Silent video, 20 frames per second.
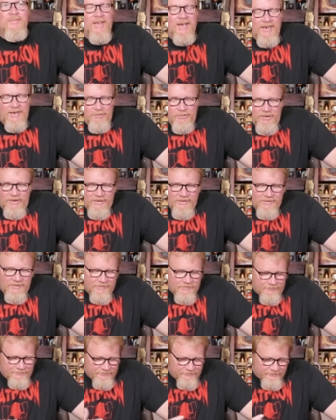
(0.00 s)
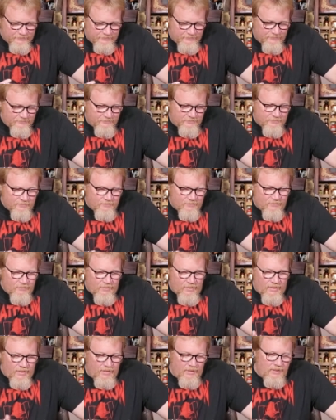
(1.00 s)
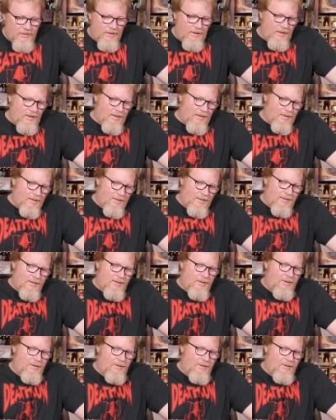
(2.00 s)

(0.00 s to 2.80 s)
Anyways, uh,